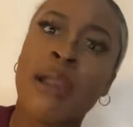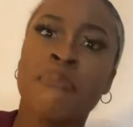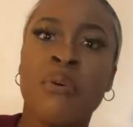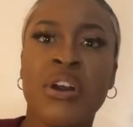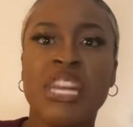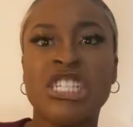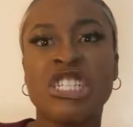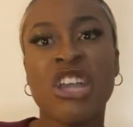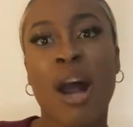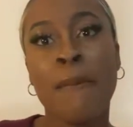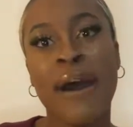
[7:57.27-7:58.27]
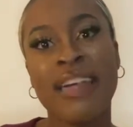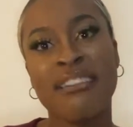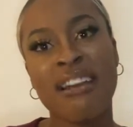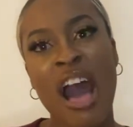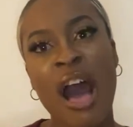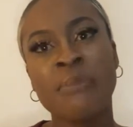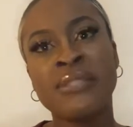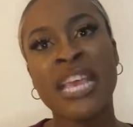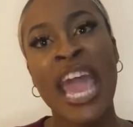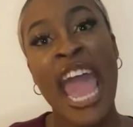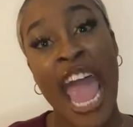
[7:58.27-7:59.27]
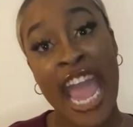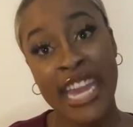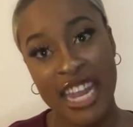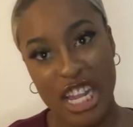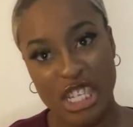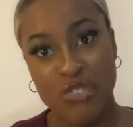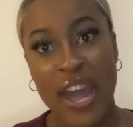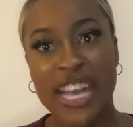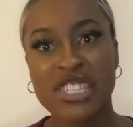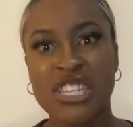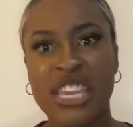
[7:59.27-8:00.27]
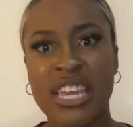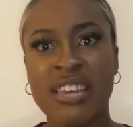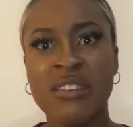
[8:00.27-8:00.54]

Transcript: boy is shot by the cops, ain't it a tragedy?